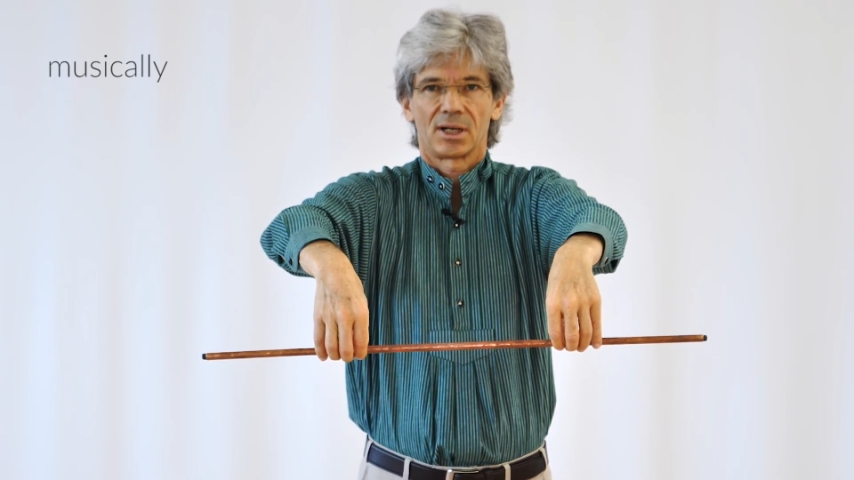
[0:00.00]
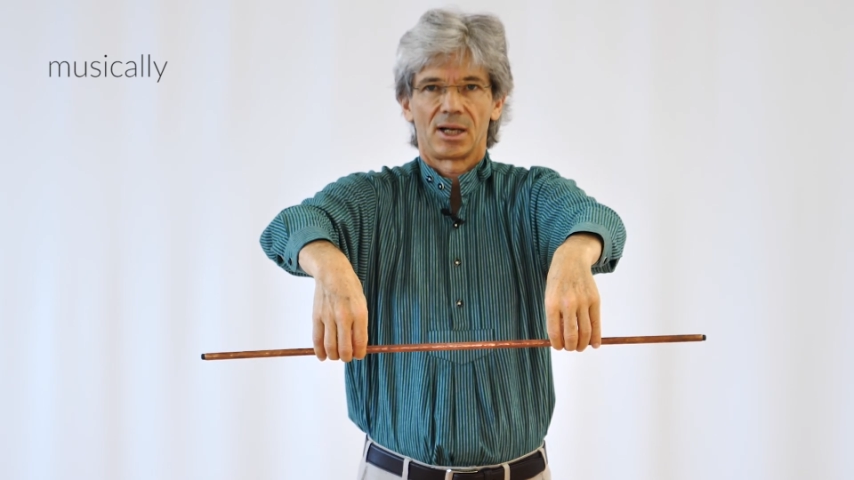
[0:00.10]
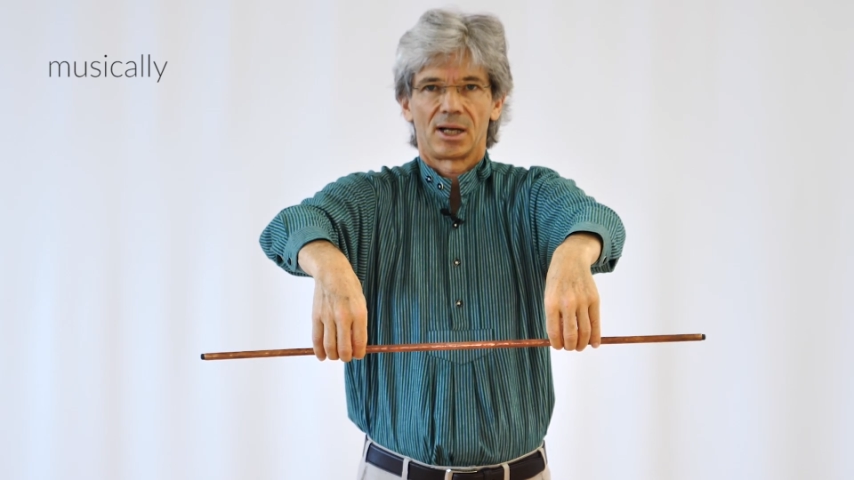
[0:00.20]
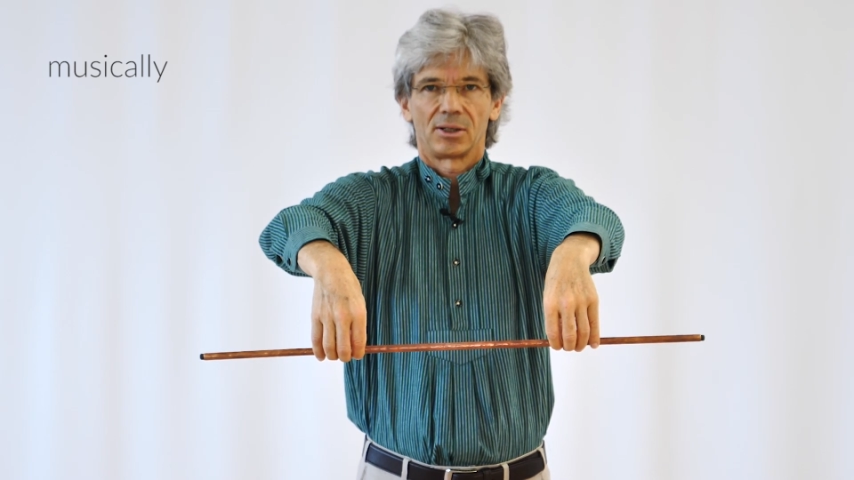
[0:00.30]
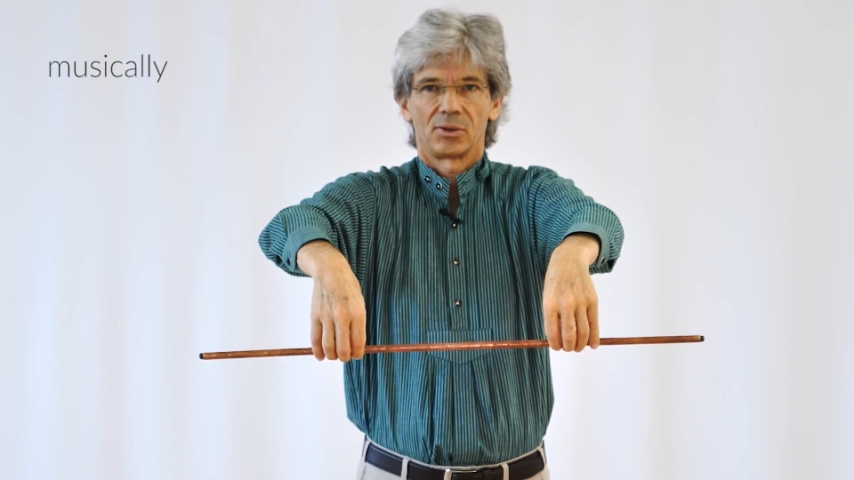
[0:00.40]

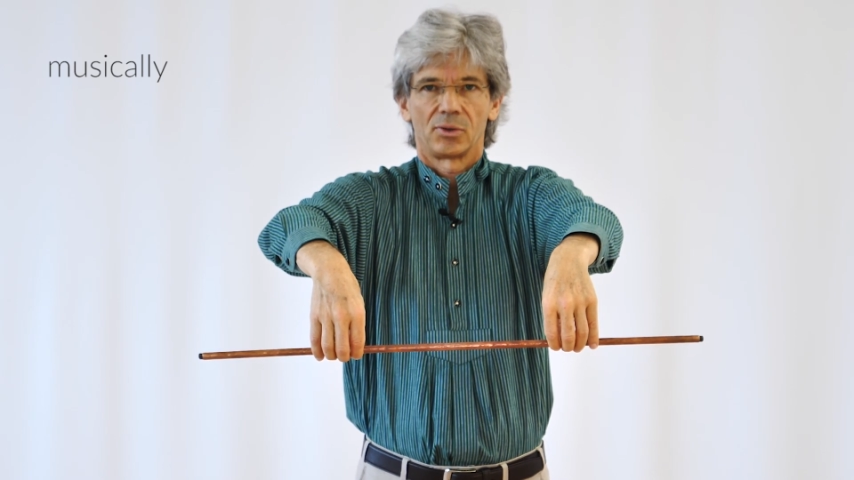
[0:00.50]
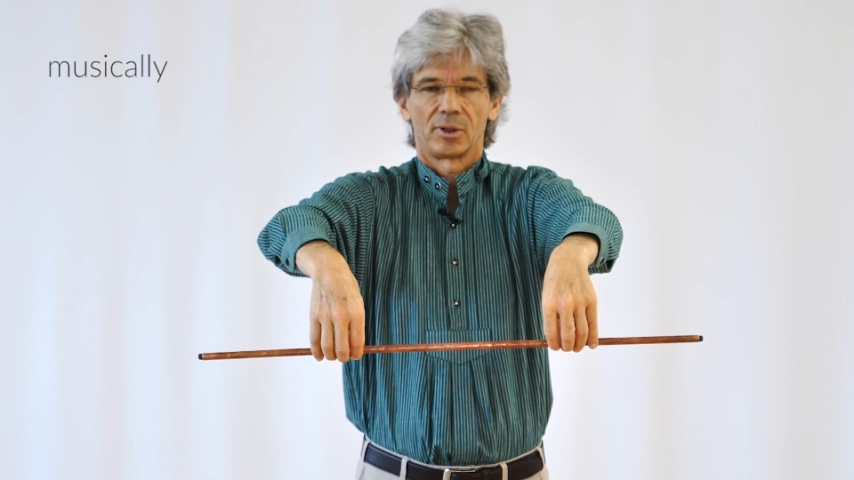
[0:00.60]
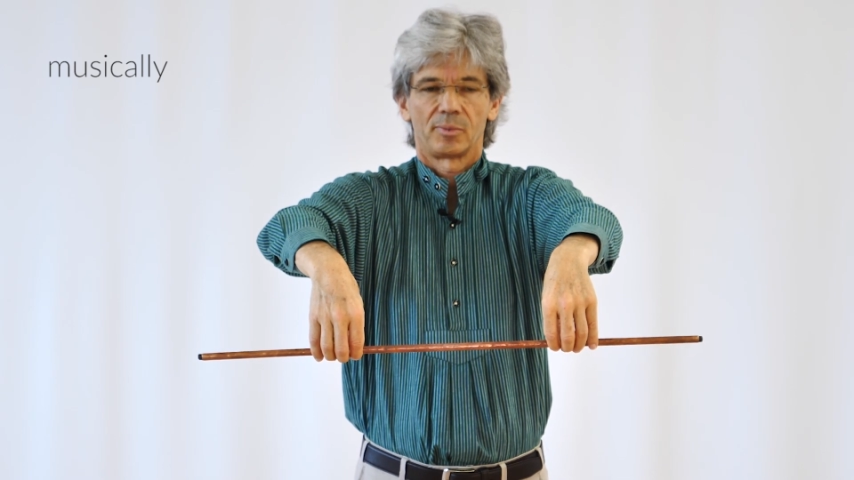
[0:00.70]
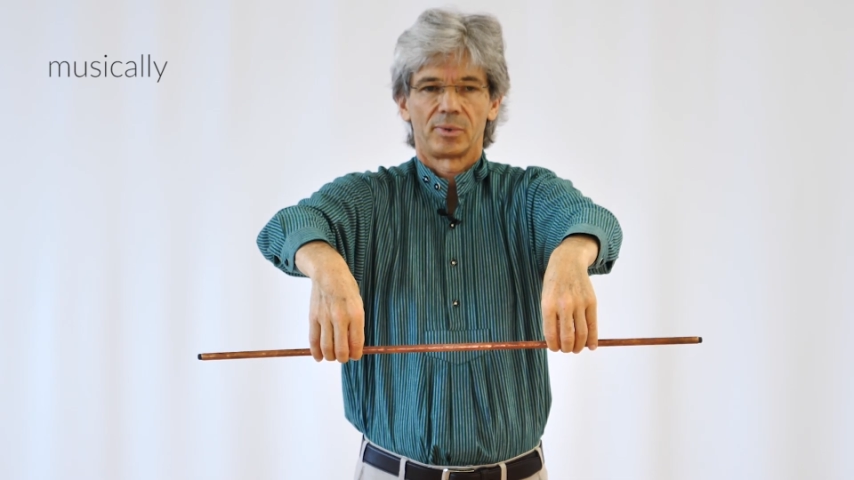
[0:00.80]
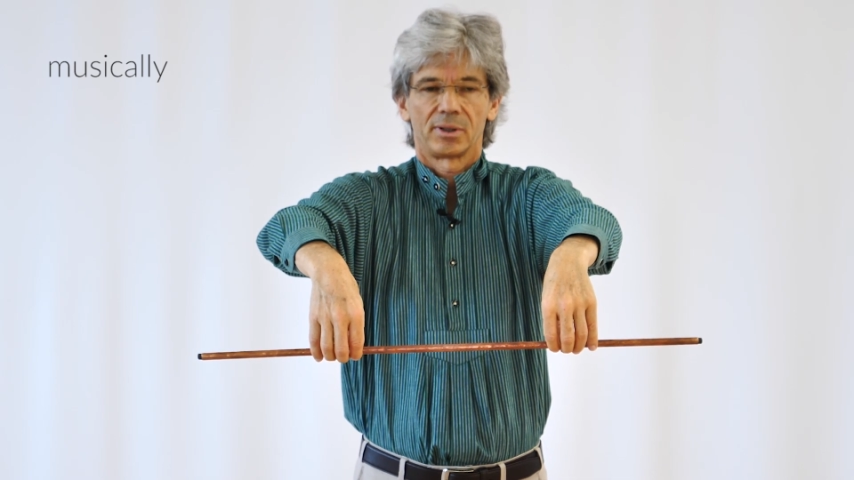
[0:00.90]

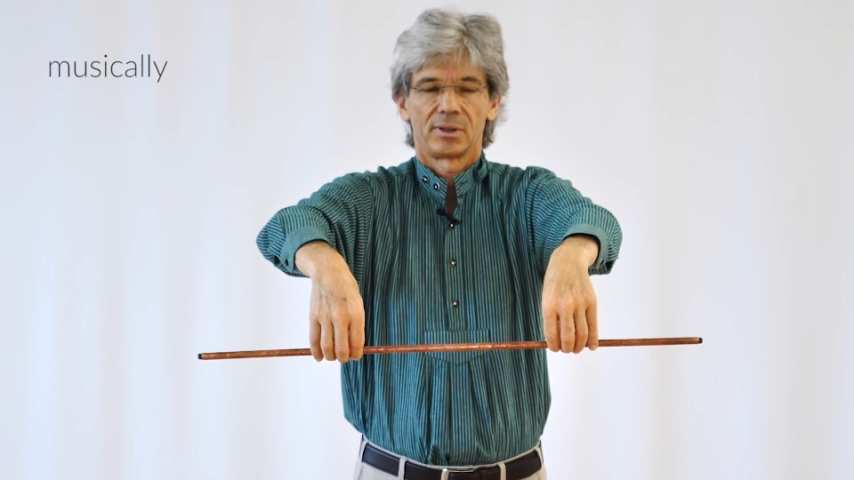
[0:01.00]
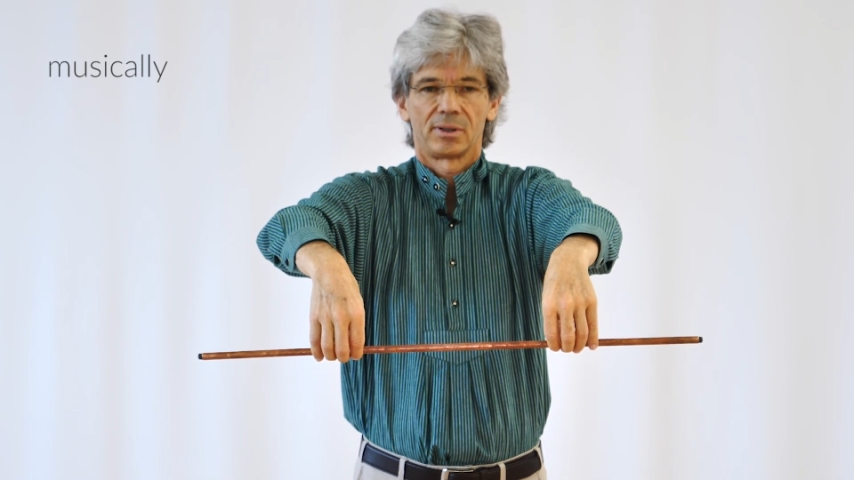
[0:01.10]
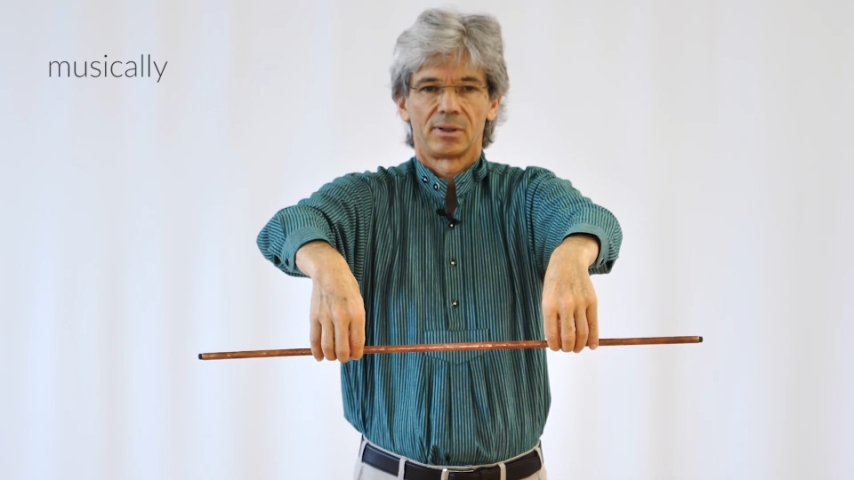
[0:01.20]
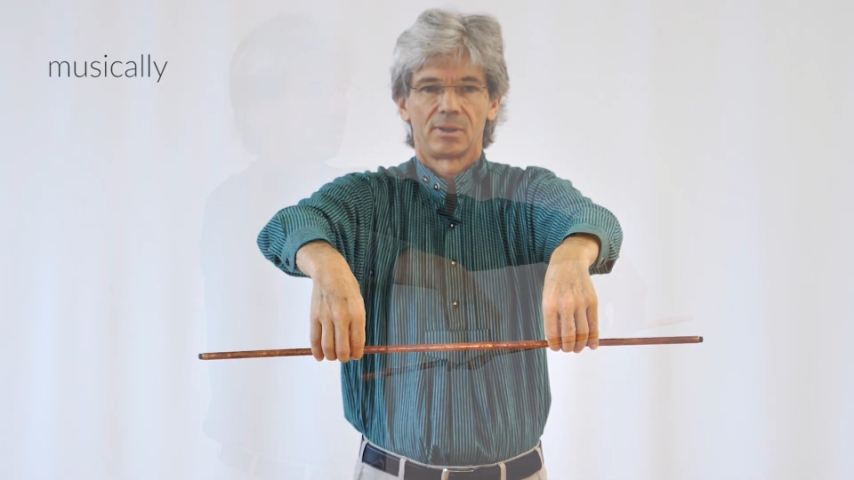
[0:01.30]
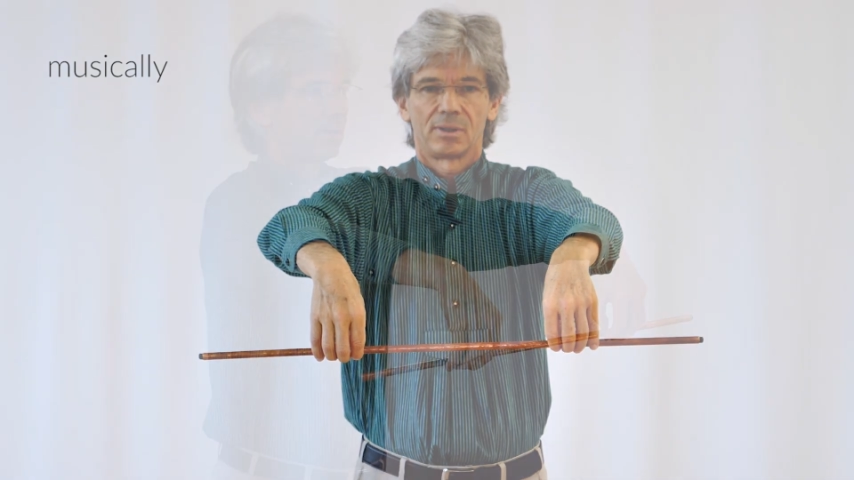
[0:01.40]
resonating
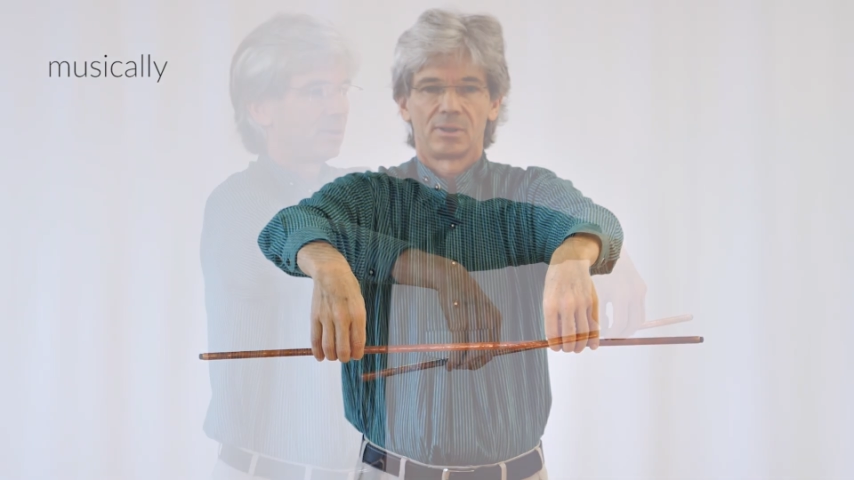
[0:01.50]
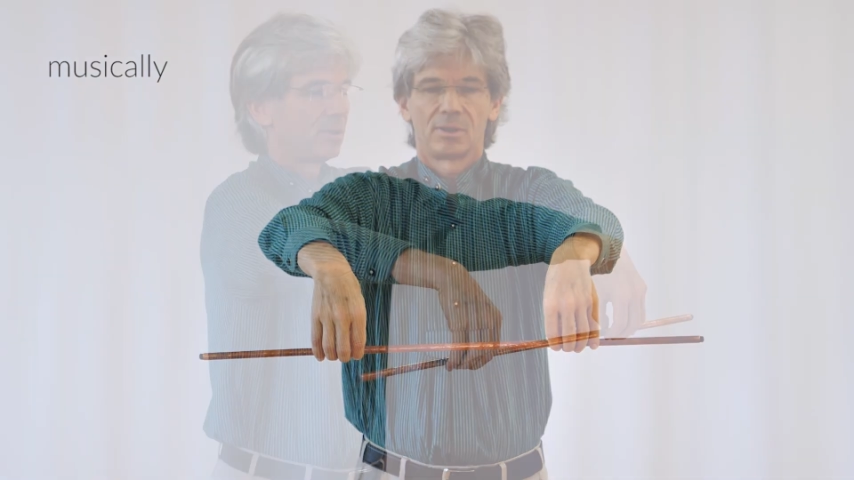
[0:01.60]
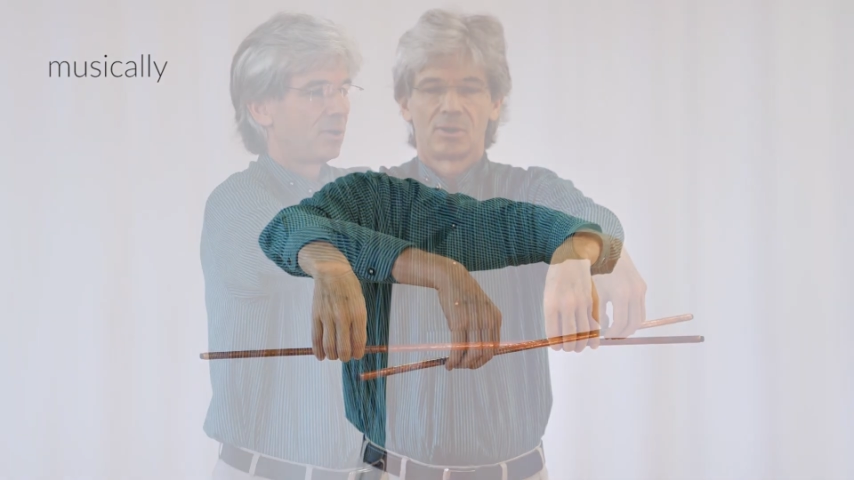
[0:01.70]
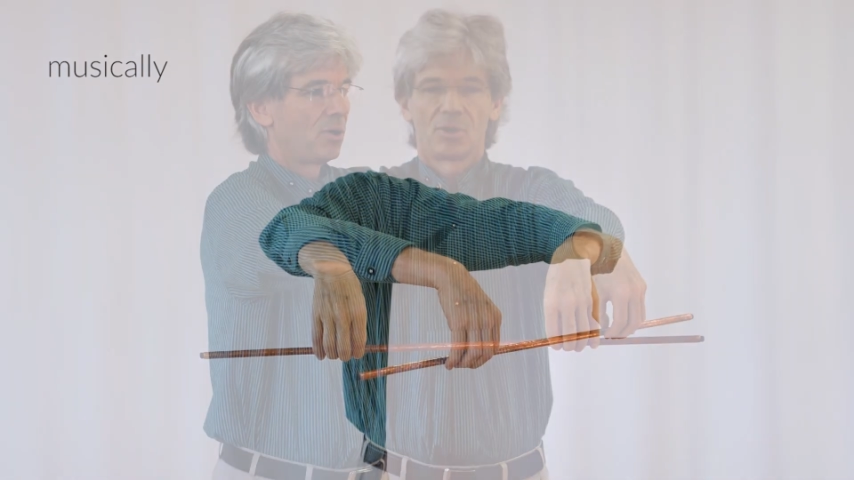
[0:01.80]
body,